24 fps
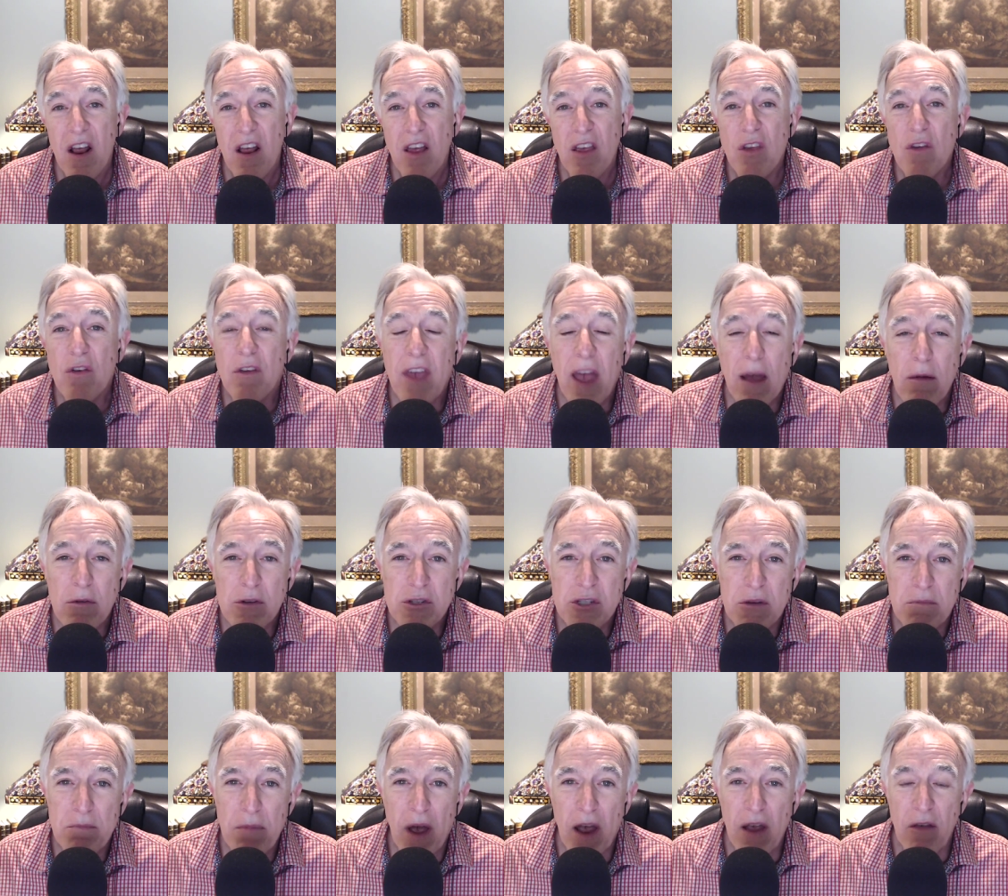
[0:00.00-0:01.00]
You get what
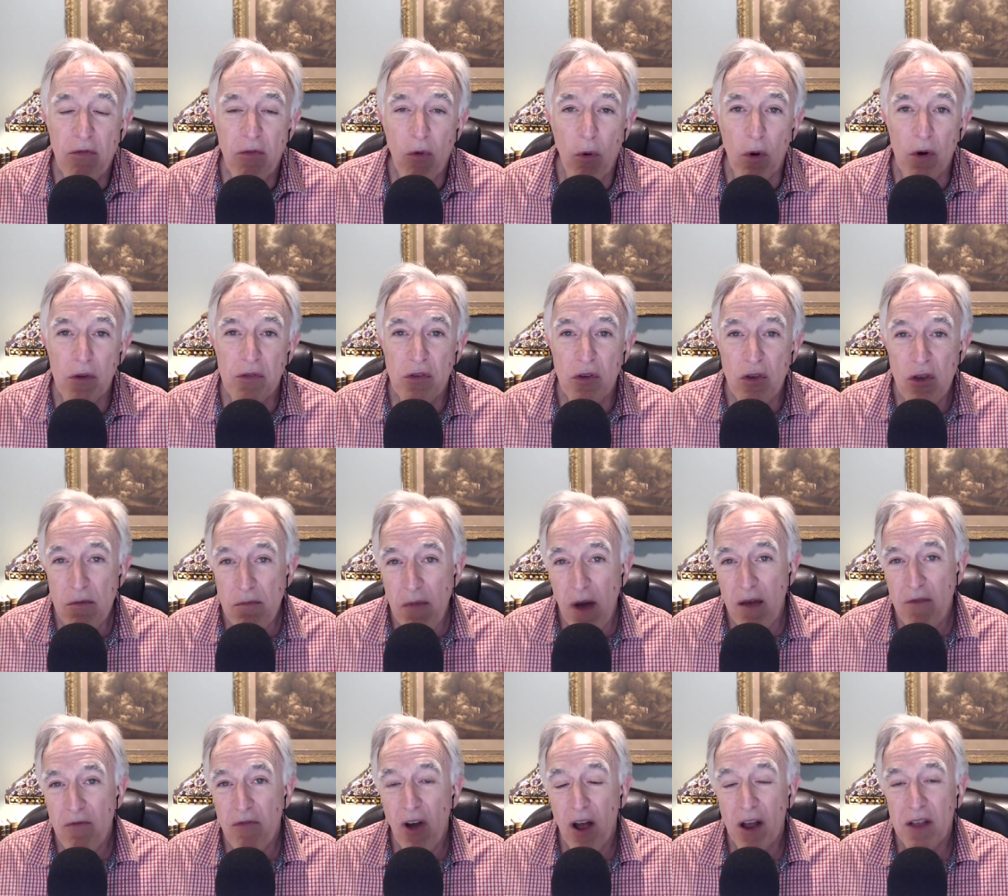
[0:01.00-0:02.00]
you pay for. So you
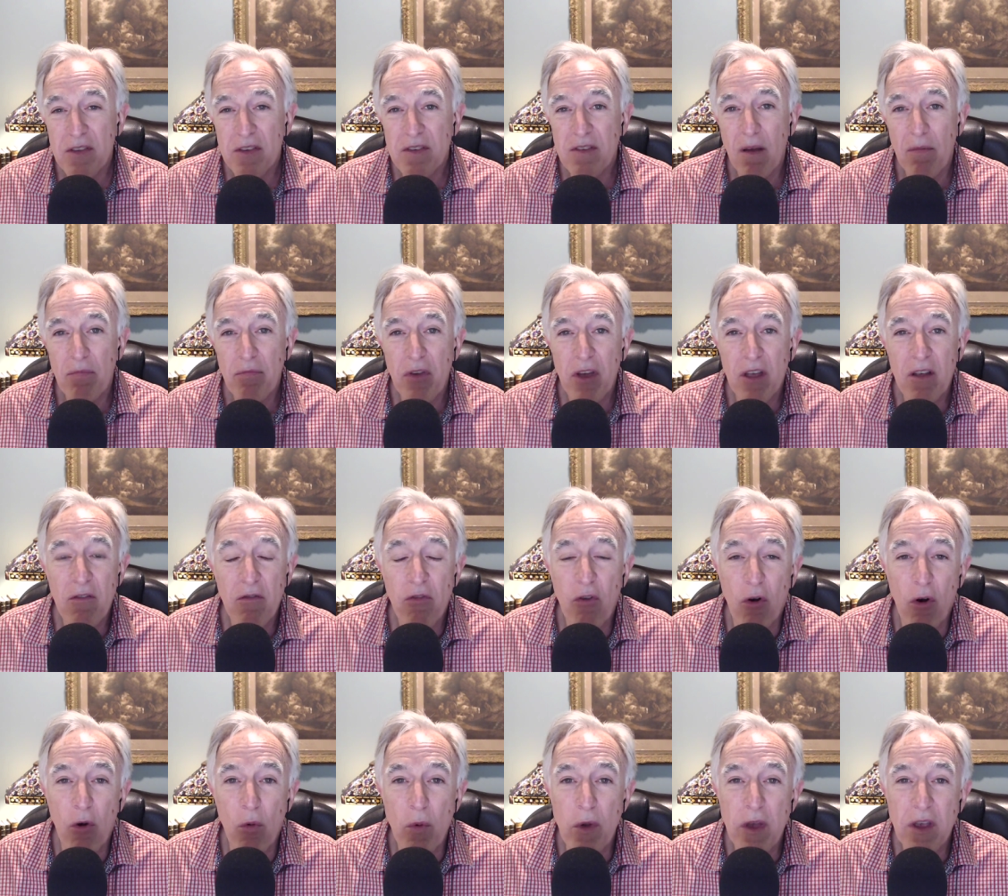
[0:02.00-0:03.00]
might find something
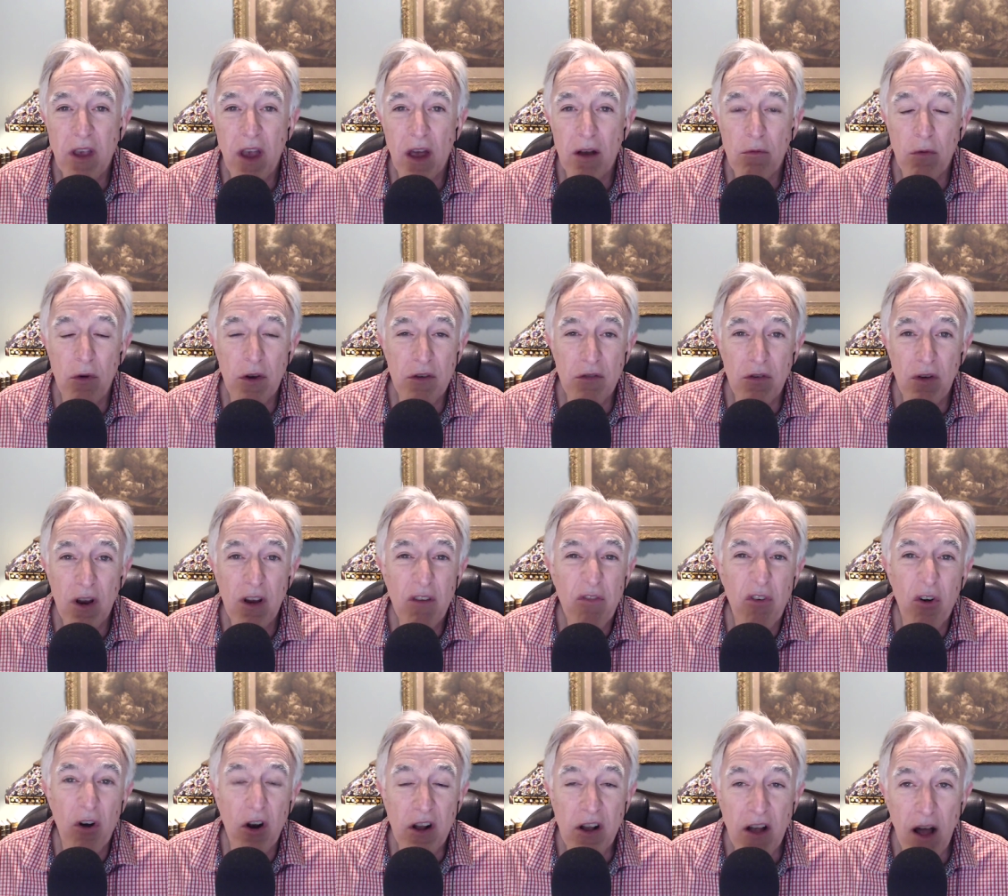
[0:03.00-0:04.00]
for a weekend retreat
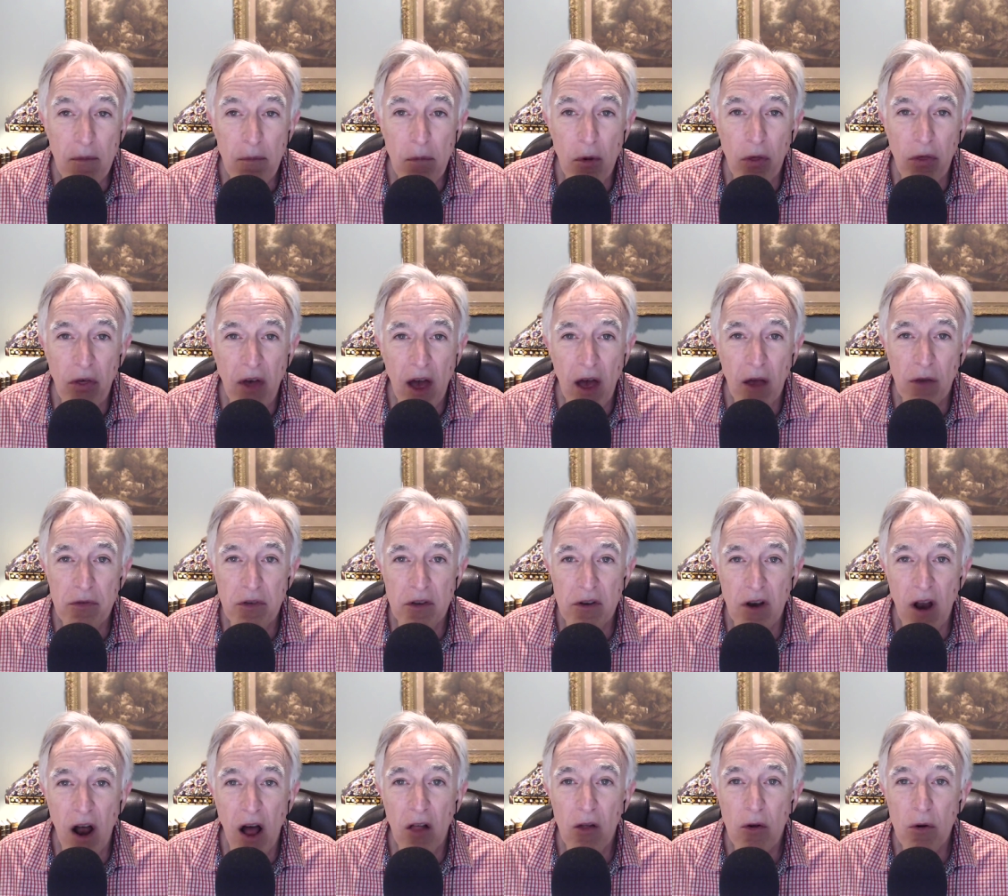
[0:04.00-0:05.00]
for a couple
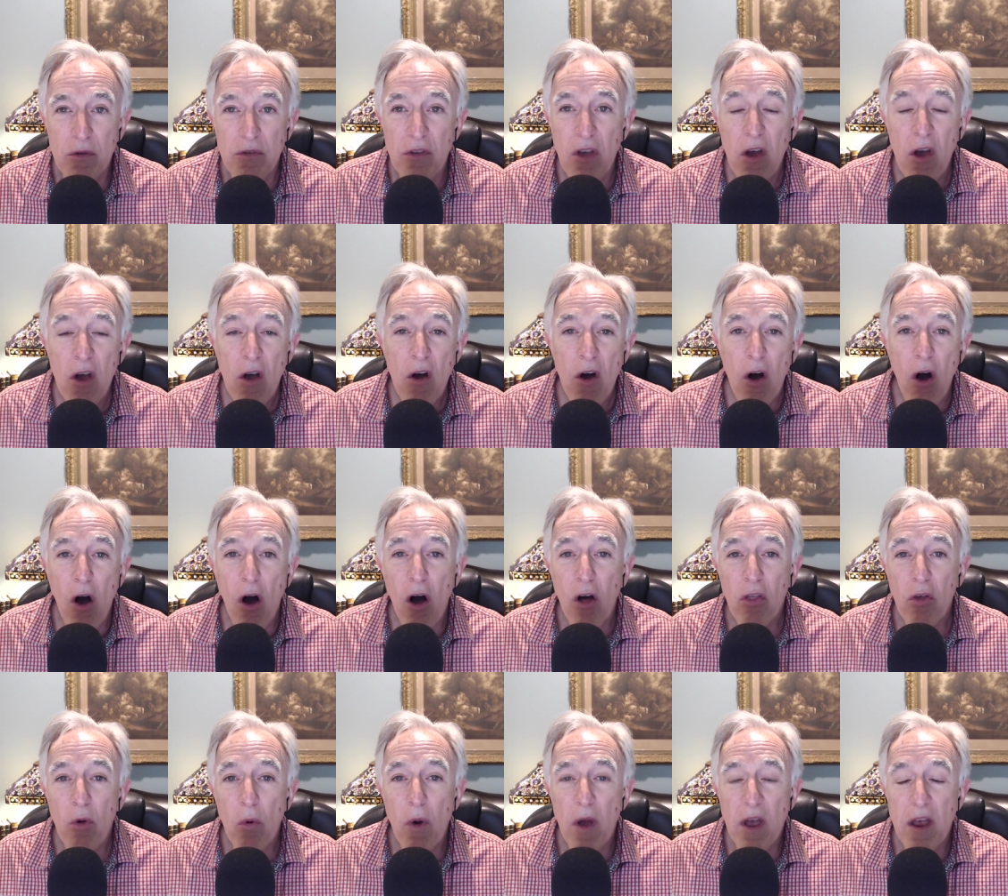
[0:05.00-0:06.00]
$1,000s, all
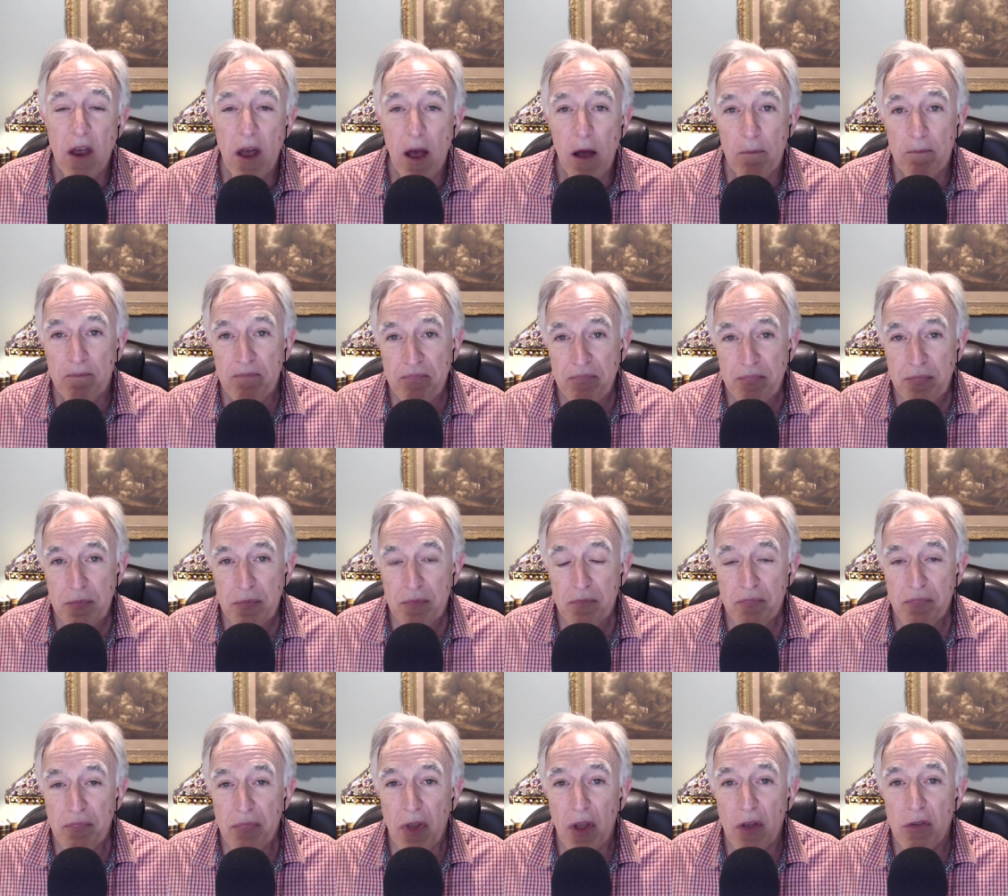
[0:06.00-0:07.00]
the way up
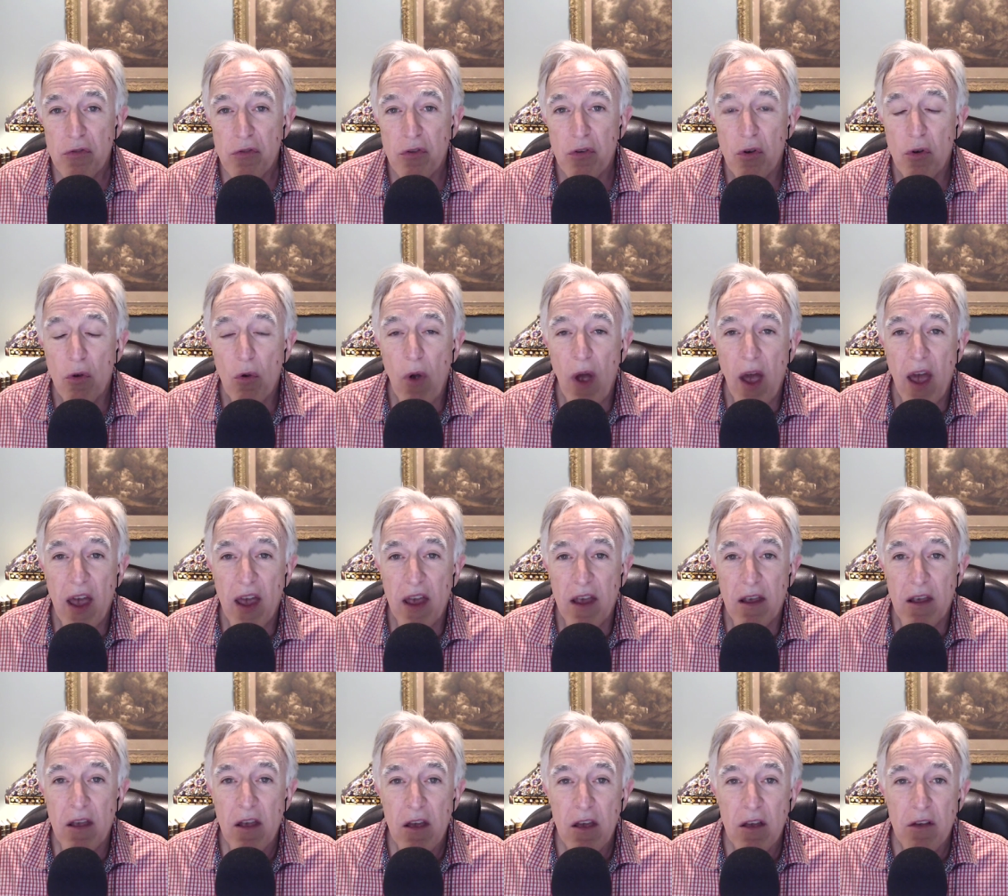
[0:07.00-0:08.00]
to
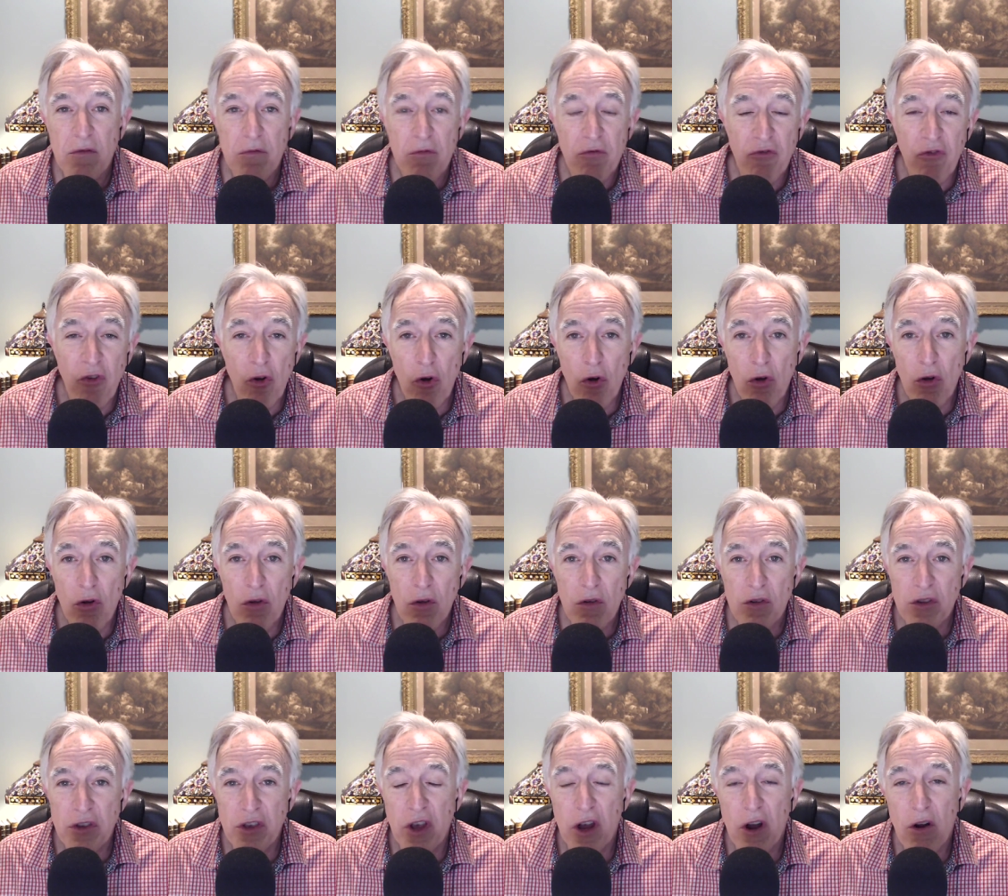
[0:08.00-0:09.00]
a full
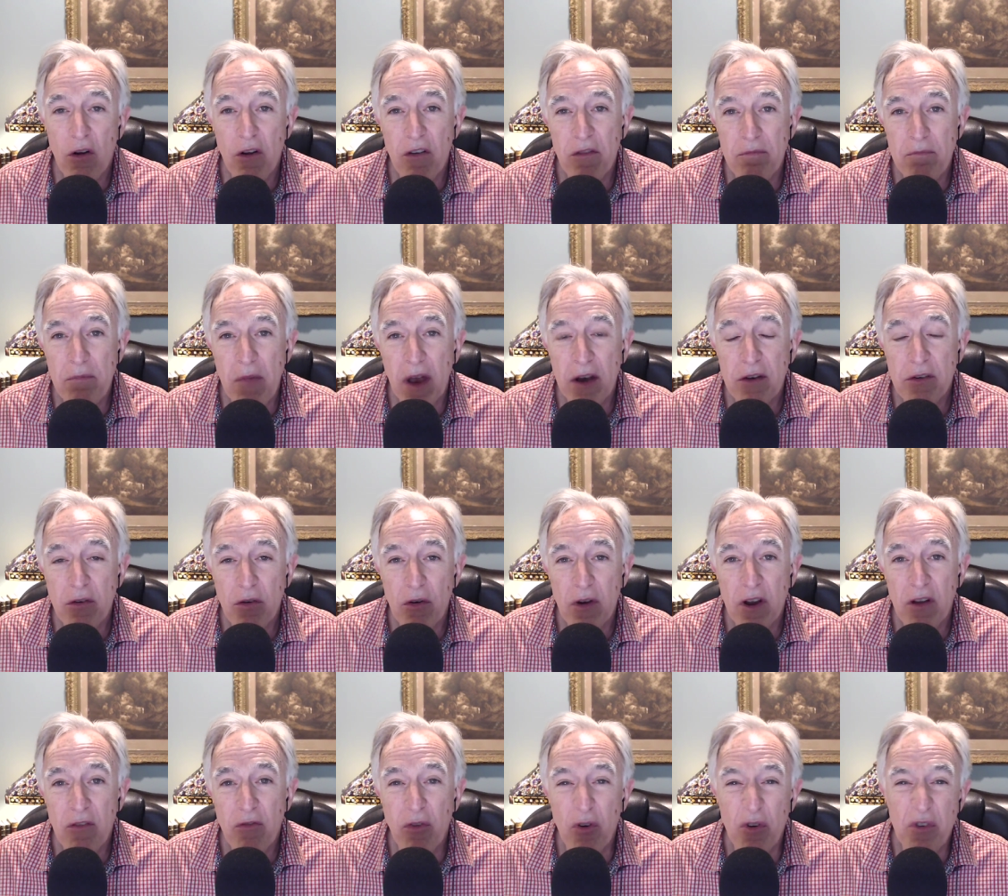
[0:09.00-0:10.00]
year of
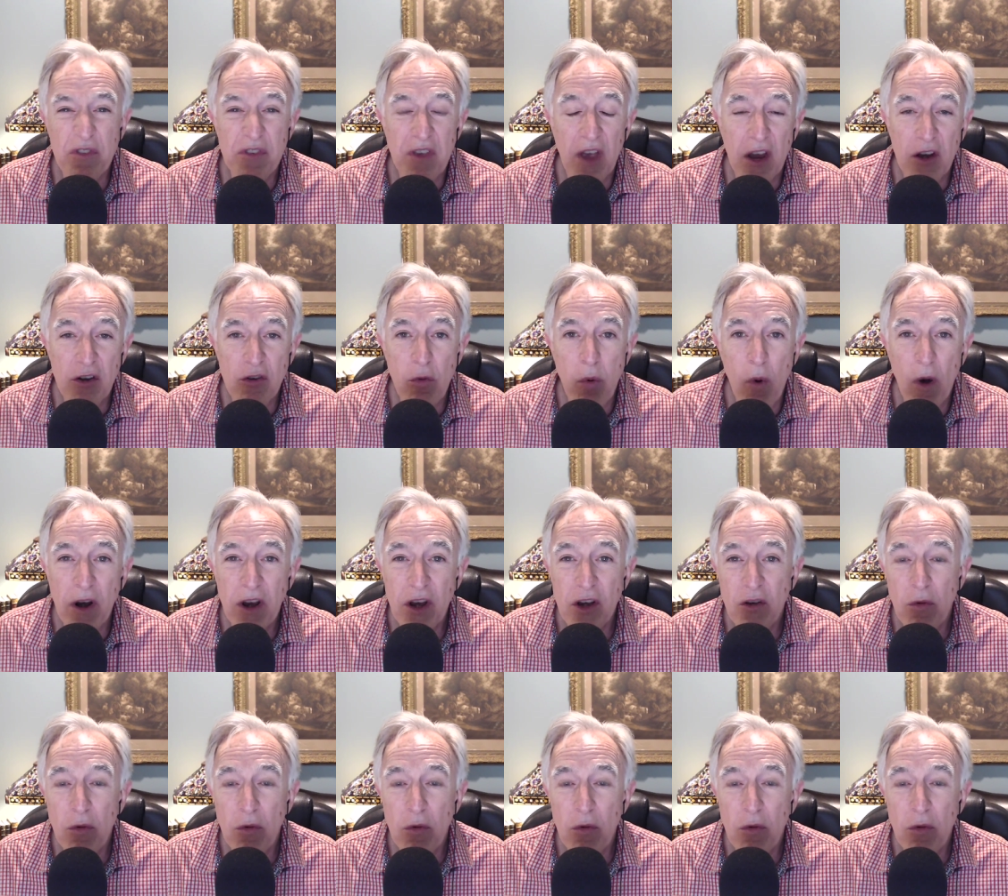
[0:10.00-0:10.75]
mentoring for, say, $20,000,